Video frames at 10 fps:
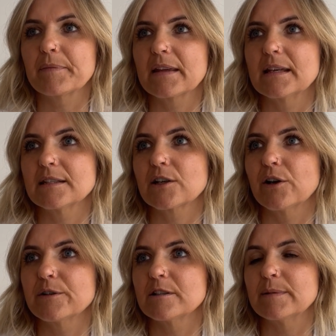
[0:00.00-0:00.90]
Is it
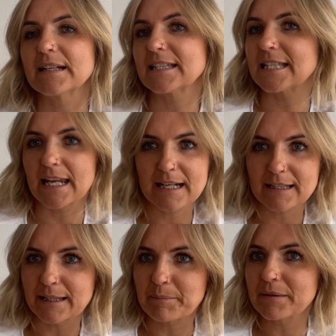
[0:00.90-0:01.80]
going to be
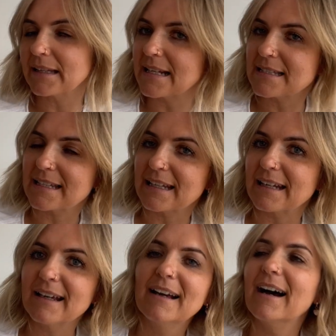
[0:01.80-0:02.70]
aesthetically pleasing?